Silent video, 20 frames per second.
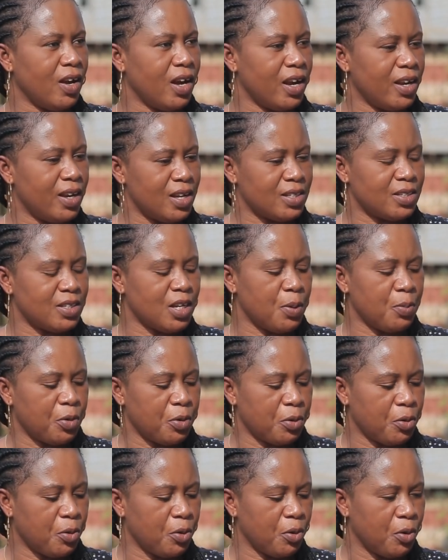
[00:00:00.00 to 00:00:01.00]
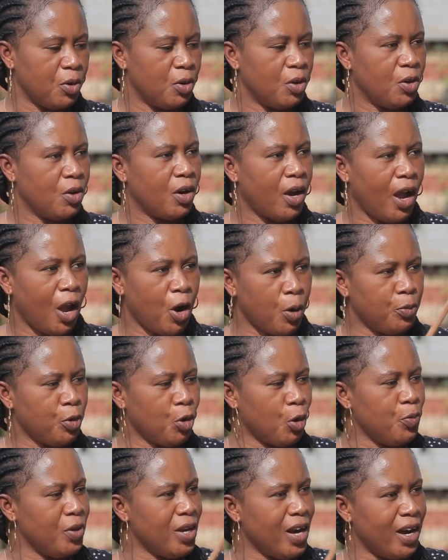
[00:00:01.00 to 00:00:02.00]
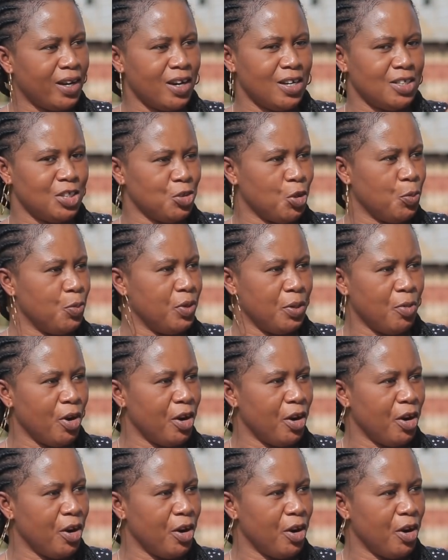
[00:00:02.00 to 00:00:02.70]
Aye, that time Morocco. I hope they will be and Kaji will be the